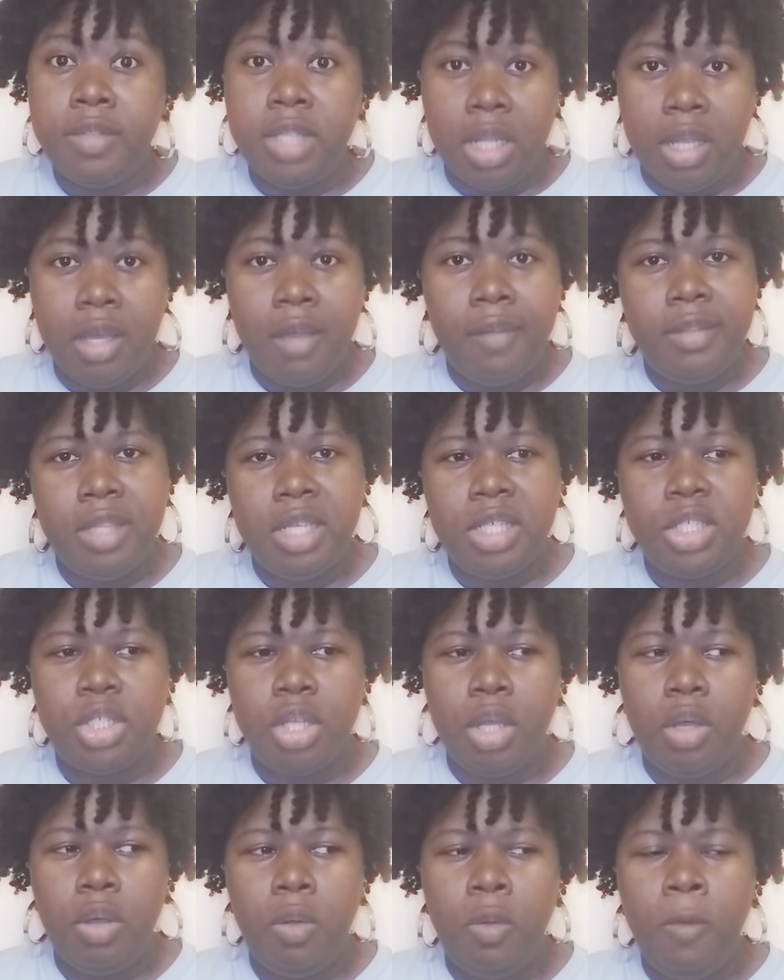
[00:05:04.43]
loved this
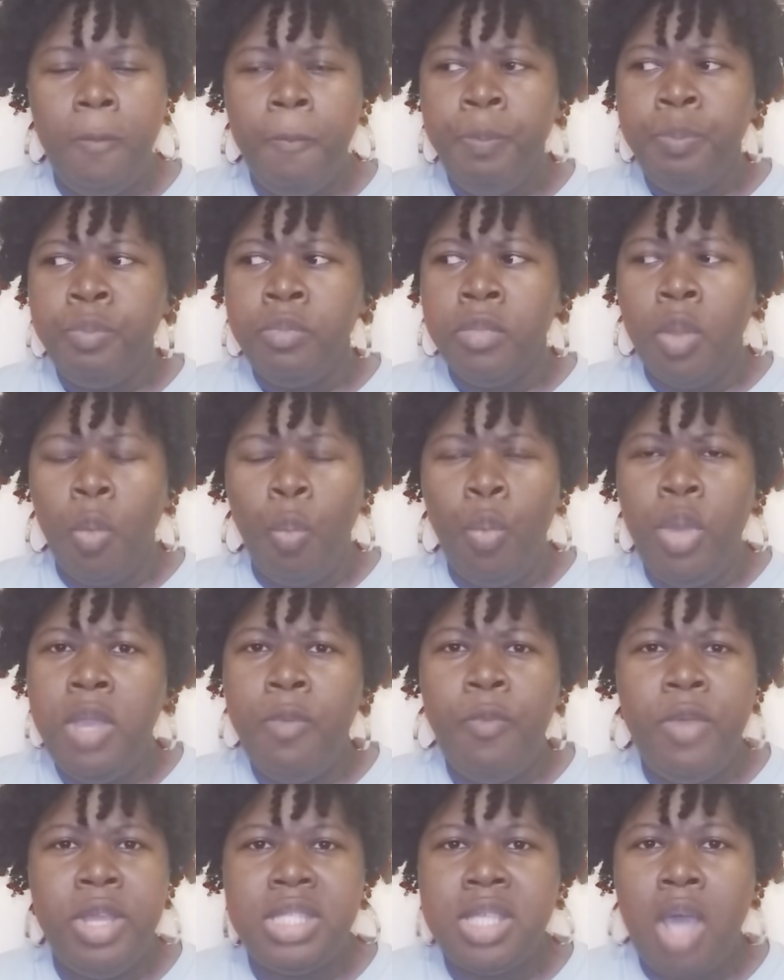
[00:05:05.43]
show
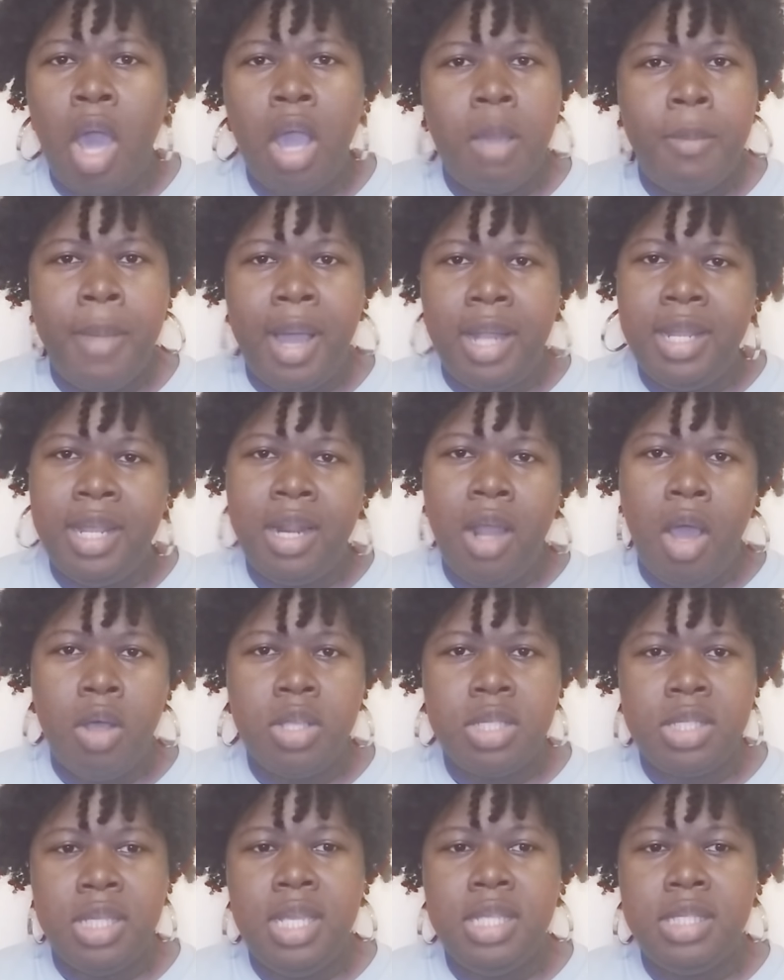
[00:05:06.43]
we've been talking about that all
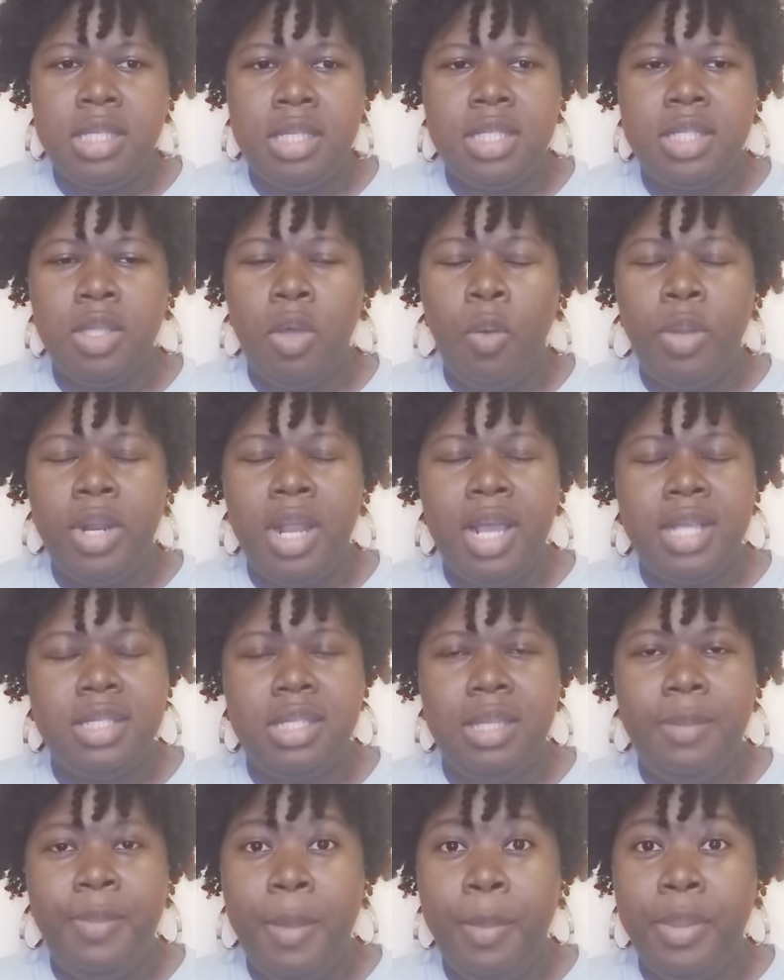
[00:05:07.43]
season so when i
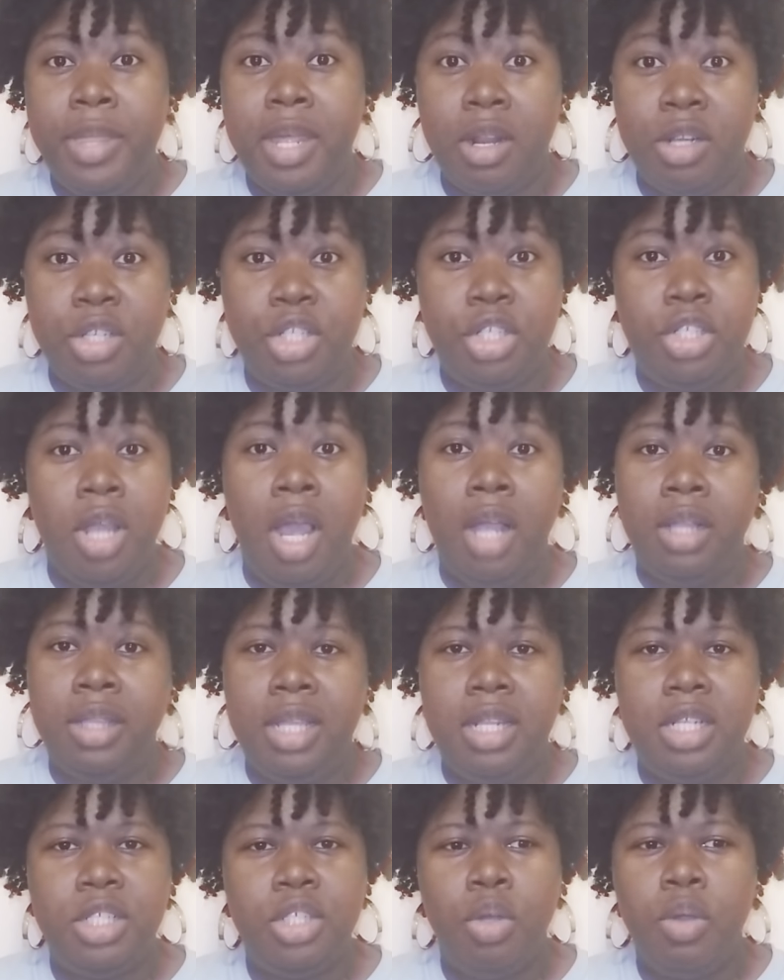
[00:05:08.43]
see people that are shocked
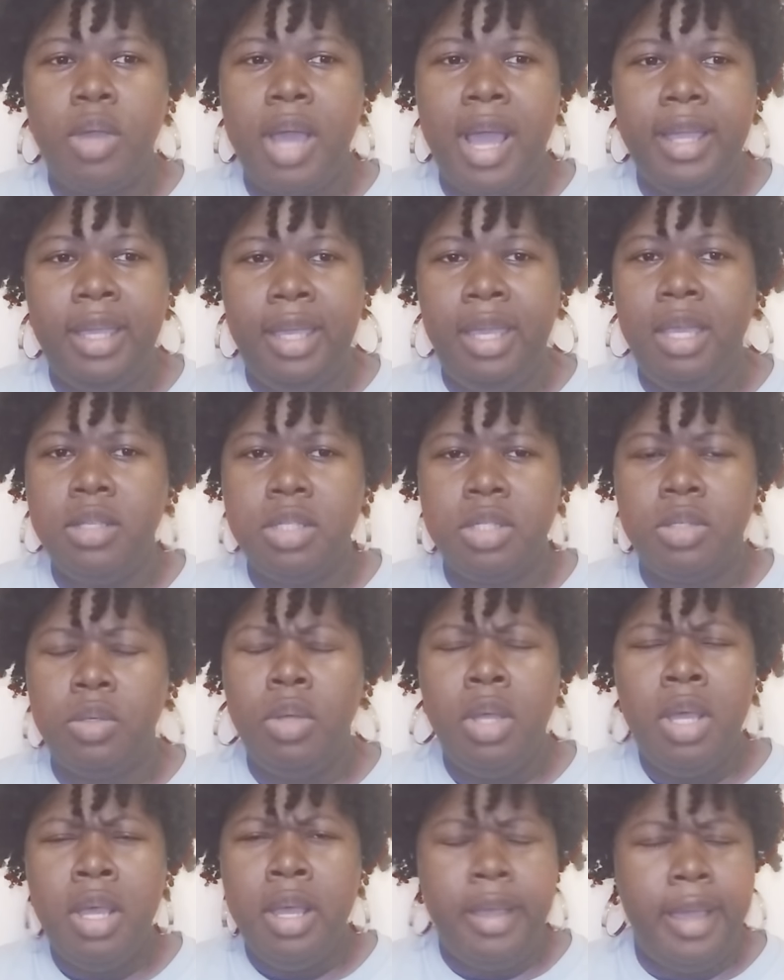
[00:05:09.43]
that the show got
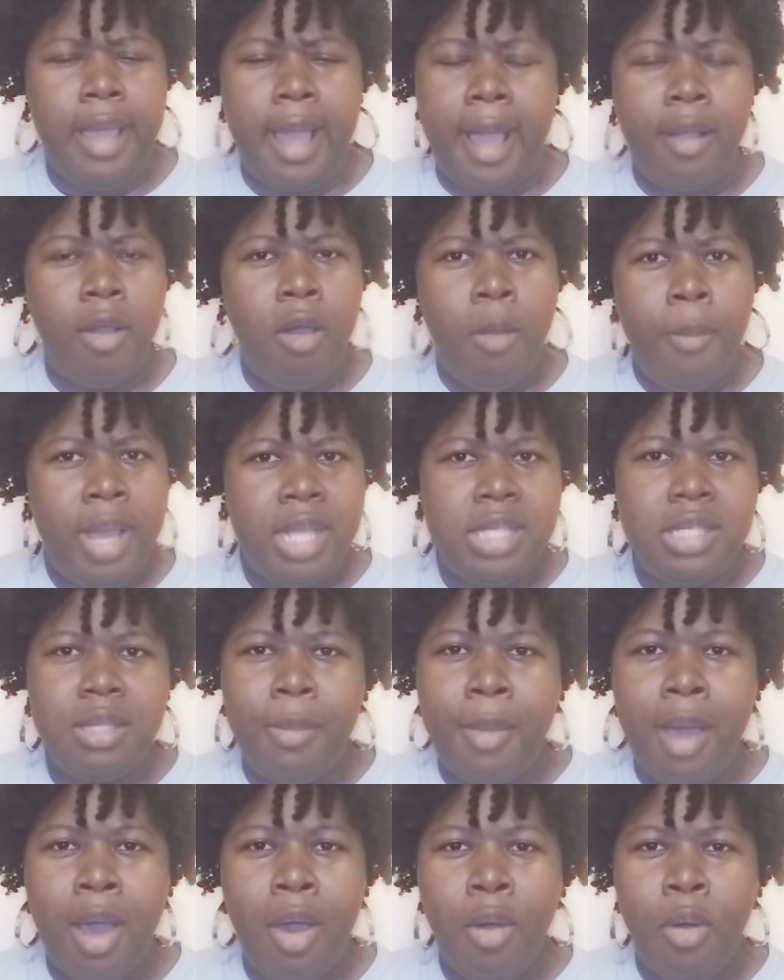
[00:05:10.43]
canceled i go back to
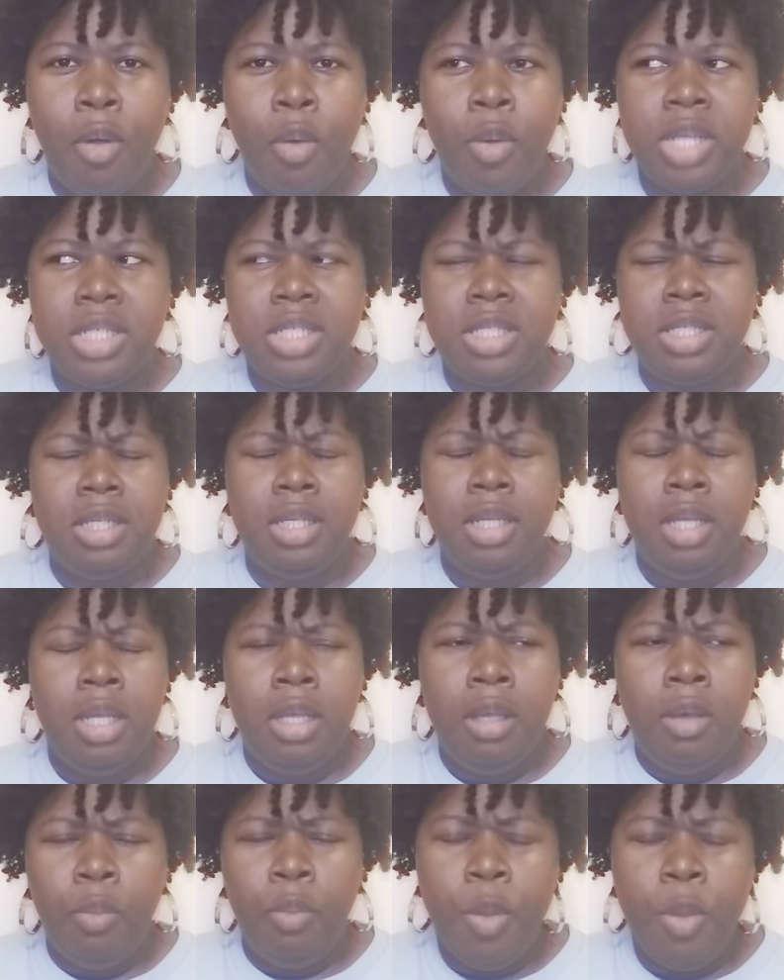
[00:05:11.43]
my old question
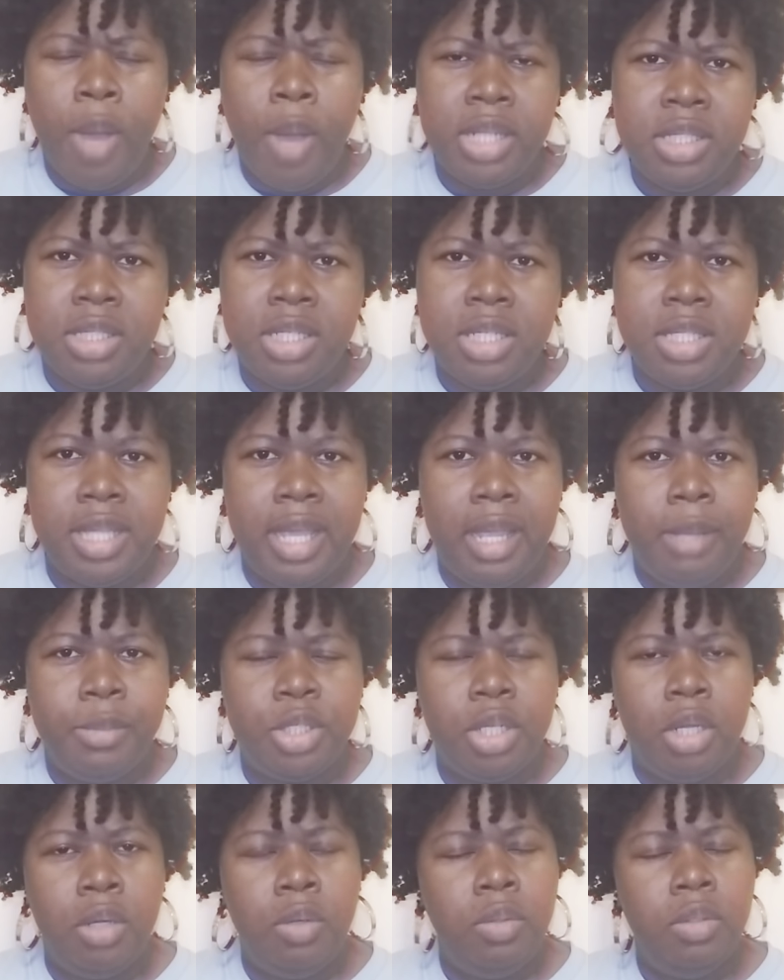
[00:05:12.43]
we watching the same
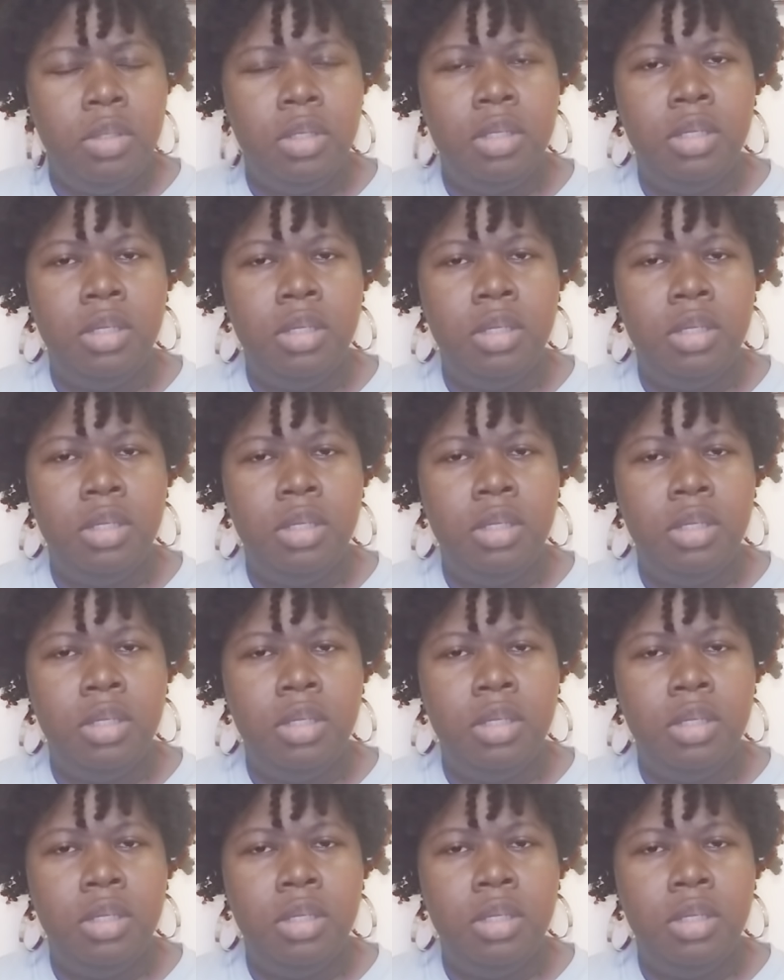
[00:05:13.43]
show